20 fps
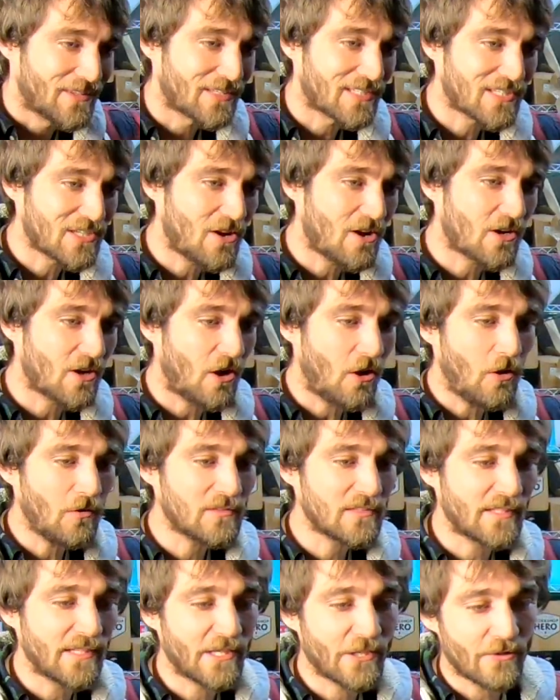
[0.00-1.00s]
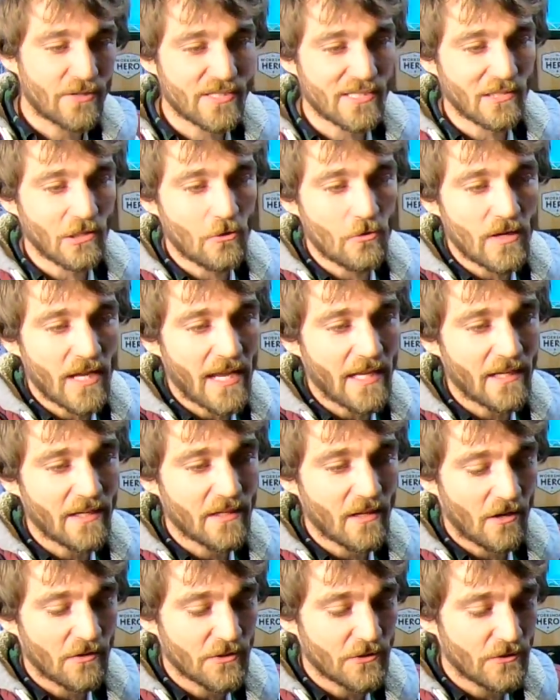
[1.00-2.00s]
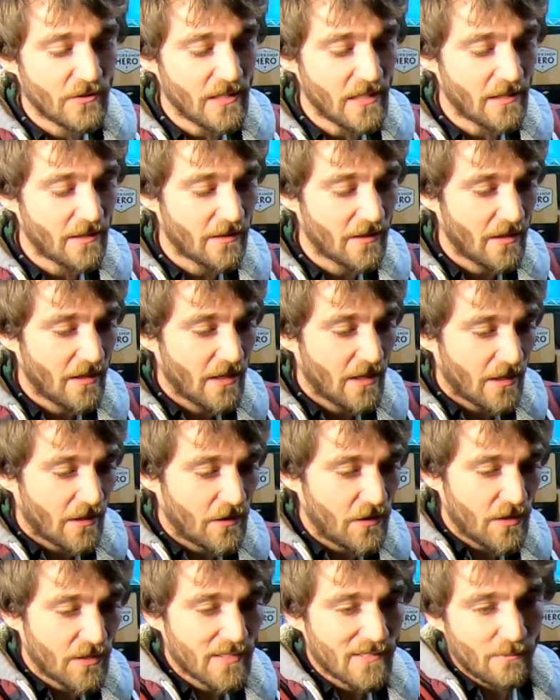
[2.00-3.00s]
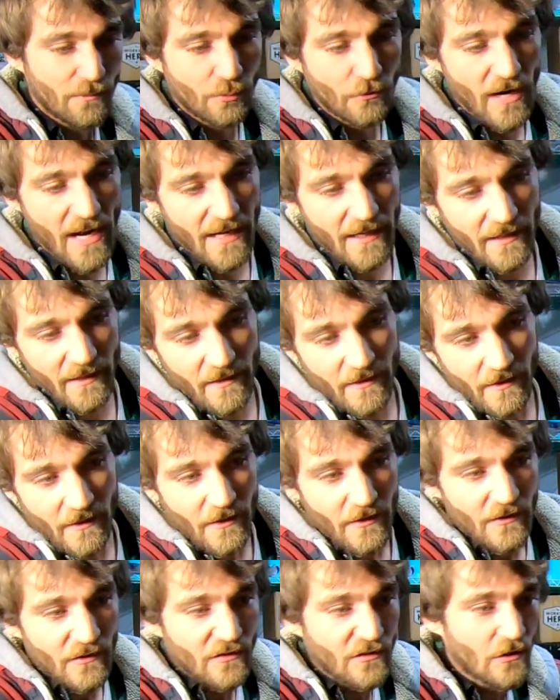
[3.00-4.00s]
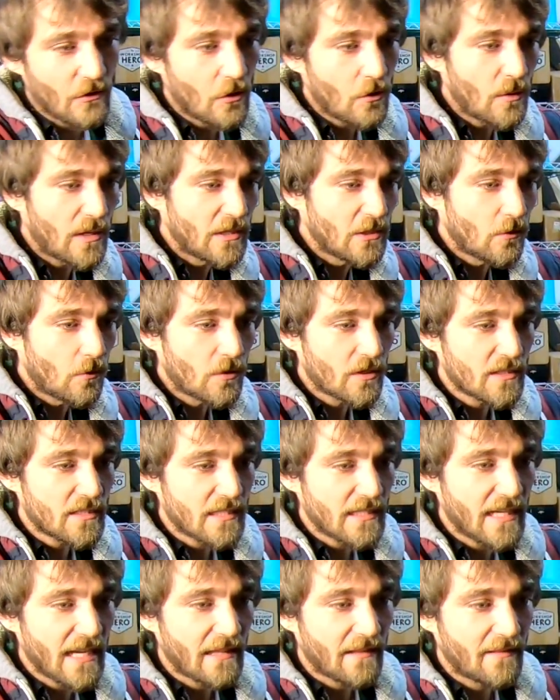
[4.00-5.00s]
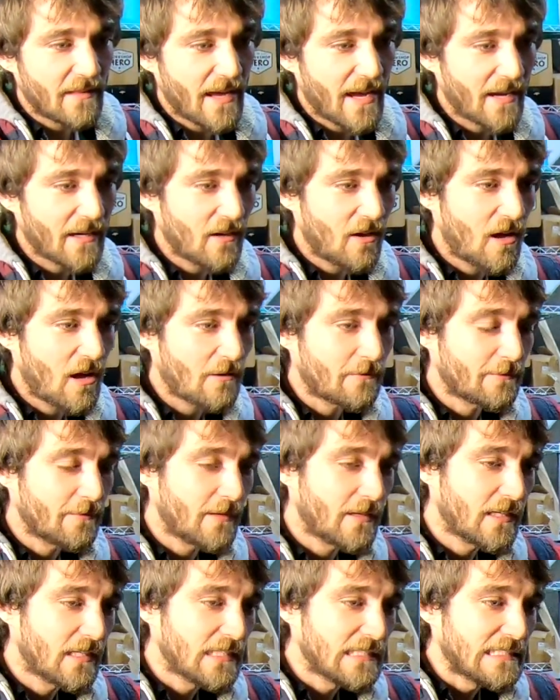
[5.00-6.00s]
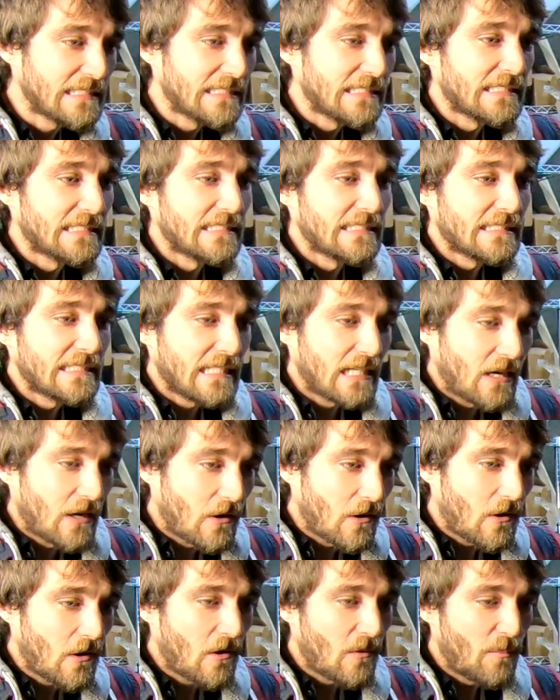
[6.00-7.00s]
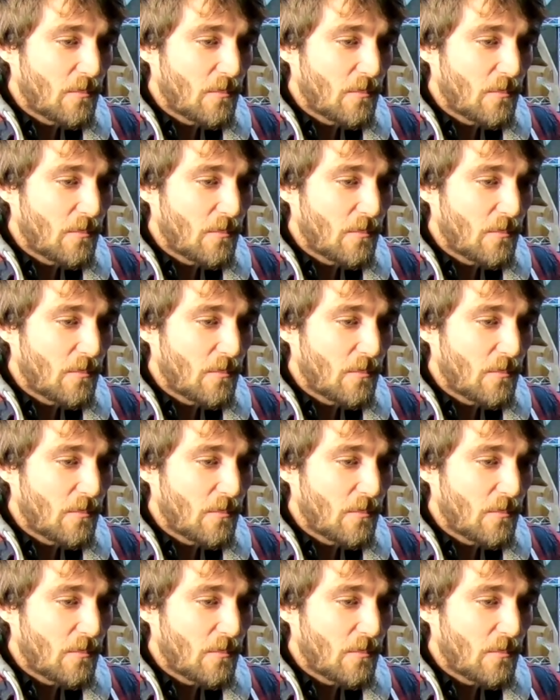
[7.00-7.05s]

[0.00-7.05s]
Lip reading: stock alternator is located underneath this bracket. So in order to get that off, oh